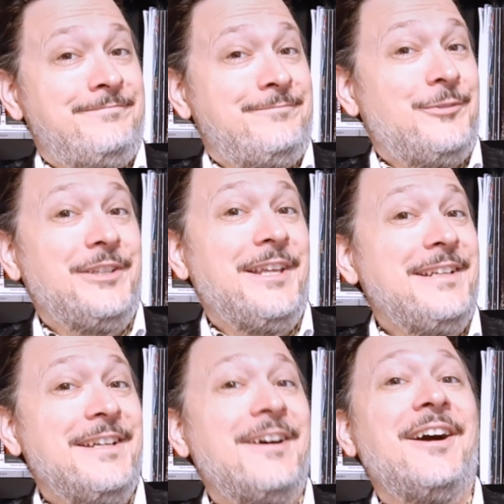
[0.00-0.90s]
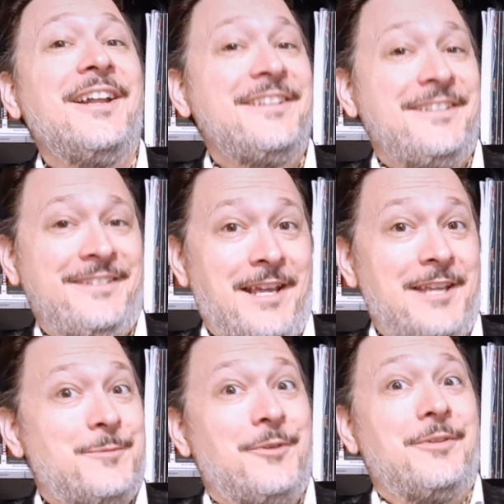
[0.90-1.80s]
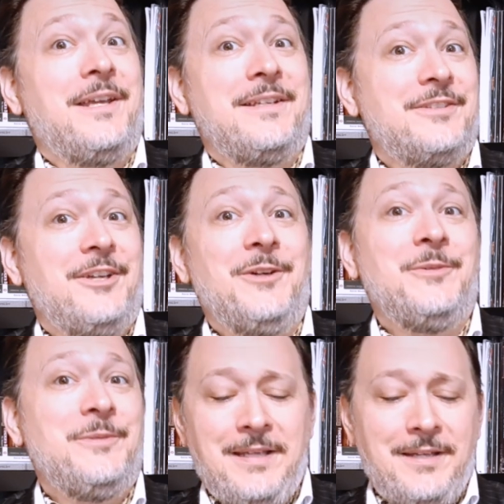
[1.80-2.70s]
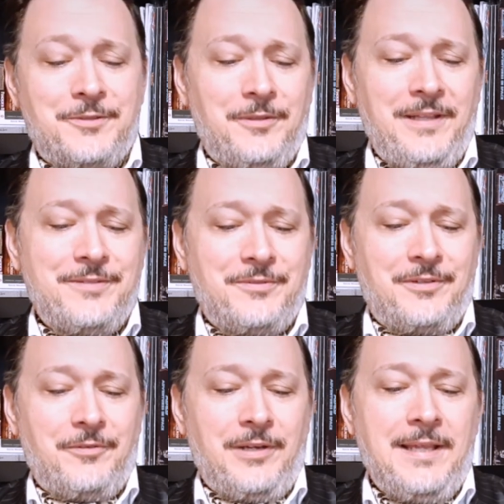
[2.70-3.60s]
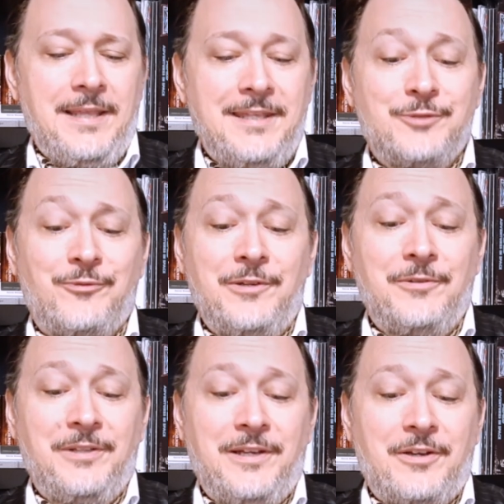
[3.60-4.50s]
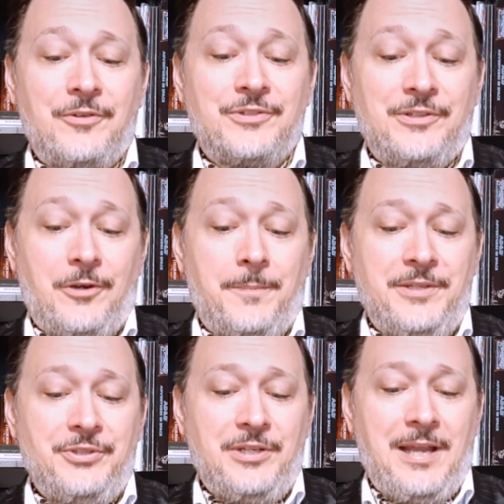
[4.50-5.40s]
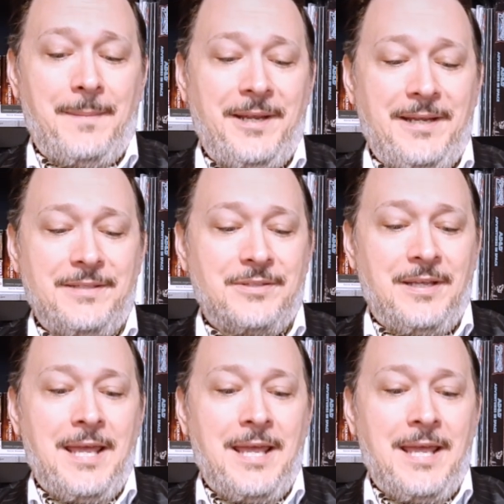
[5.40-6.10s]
Would they not? Hasbro thinks so. Yet, to a lesser degree, this frequently occurs in RPG campaigns.